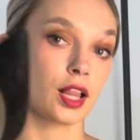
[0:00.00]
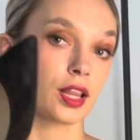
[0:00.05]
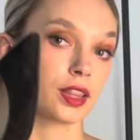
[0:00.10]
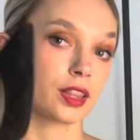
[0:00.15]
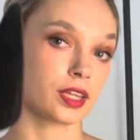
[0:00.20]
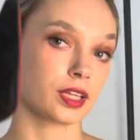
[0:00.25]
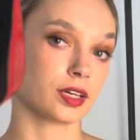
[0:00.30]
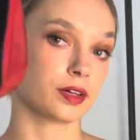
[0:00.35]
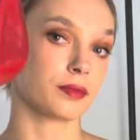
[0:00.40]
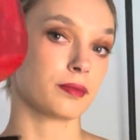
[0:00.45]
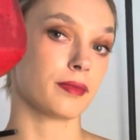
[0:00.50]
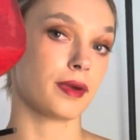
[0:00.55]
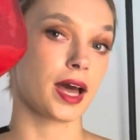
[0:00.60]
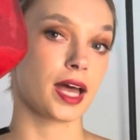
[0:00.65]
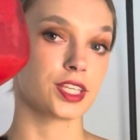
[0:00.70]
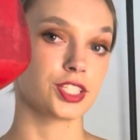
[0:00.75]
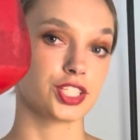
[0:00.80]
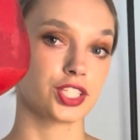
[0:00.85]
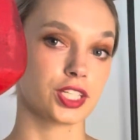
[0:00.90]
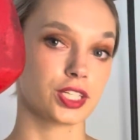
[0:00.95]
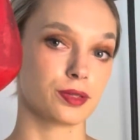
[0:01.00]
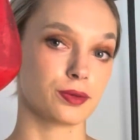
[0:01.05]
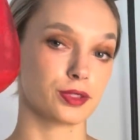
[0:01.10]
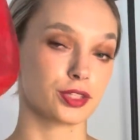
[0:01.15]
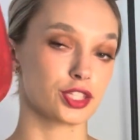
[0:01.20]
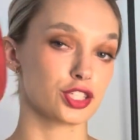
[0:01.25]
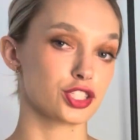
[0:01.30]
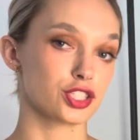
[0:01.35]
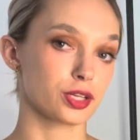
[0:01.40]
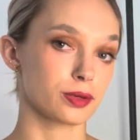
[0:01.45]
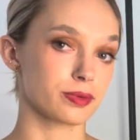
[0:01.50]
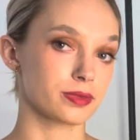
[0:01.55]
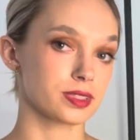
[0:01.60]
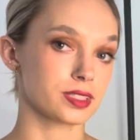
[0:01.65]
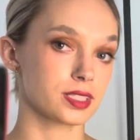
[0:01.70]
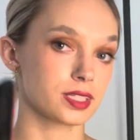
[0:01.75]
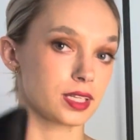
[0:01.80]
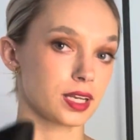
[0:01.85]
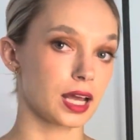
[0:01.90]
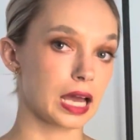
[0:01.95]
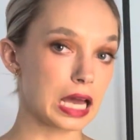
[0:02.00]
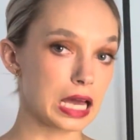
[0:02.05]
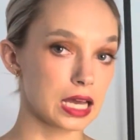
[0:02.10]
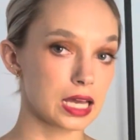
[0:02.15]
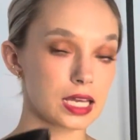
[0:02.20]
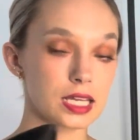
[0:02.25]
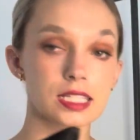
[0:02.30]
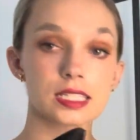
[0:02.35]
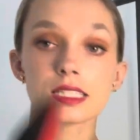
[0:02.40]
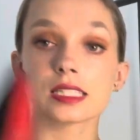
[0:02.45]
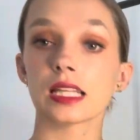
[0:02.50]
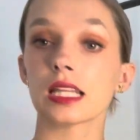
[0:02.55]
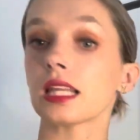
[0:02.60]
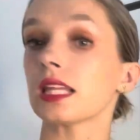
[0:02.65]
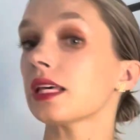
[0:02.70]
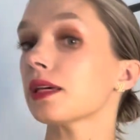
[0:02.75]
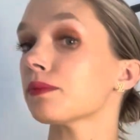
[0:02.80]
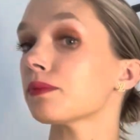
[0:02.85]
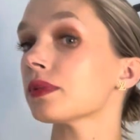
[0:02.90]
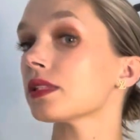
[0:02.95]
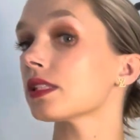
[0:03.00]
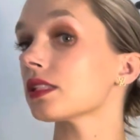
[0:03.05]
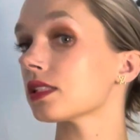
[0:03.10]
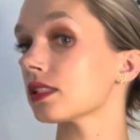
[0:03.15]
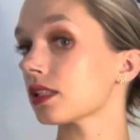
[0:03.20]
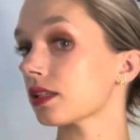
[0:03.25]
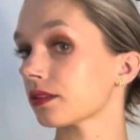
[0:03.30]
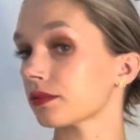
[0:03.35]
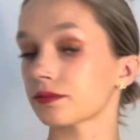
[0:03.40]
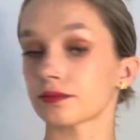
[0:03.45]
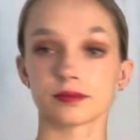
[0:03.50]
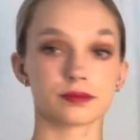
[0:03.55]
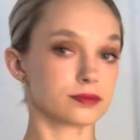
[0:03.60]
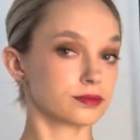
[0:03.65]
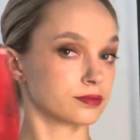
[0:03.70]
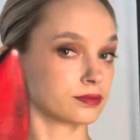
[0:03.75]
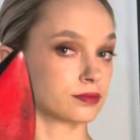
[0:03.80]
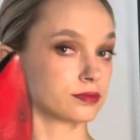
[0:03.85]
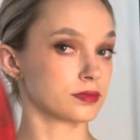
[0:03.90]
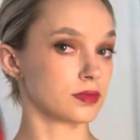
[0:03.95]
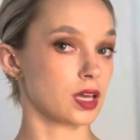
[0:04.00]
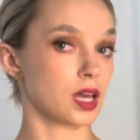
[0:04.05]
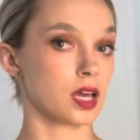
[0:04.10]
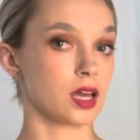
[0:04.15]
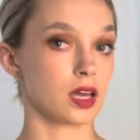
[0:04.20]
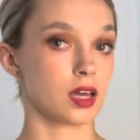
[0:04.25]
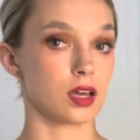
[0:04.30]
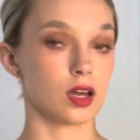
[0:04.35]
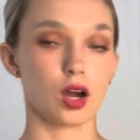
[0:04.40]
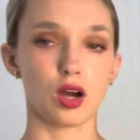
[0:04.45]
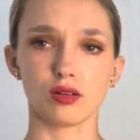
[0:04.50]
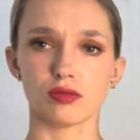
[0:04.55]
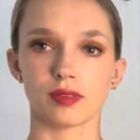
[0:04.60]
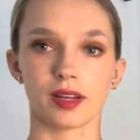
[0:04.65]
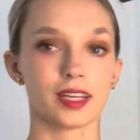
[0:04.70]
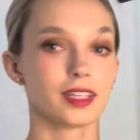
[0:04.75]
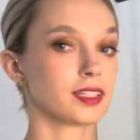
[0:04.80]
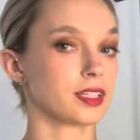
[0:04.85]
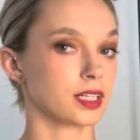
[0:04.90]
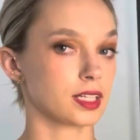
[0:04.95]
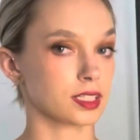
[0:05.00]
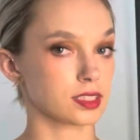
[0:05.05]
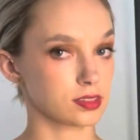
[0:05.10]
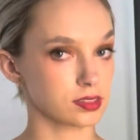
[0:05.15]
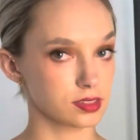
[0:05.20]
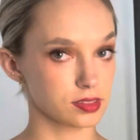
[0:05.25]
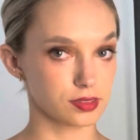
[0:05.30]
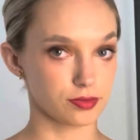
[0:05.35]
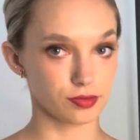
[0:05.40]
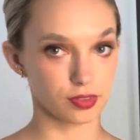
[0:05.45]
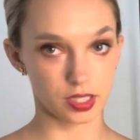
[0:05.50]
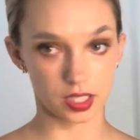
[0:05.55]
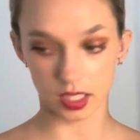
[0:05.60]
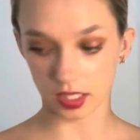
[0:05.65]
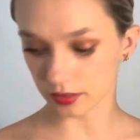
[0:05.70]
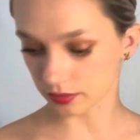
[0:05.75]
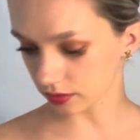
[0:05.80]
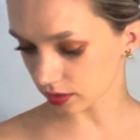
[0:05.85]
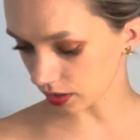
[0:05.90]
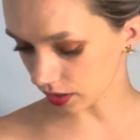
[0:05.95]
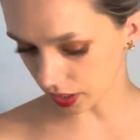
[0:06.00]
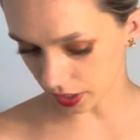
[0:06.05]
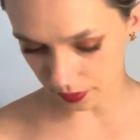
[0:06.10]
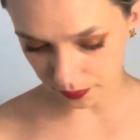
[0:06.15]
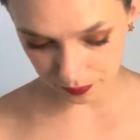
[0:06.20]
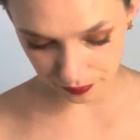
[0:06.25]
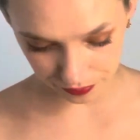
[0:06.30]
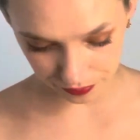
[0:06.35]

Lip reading: Little matchy with the serpentine eyes, the lips. Oh, and the nails, forgot. Okay.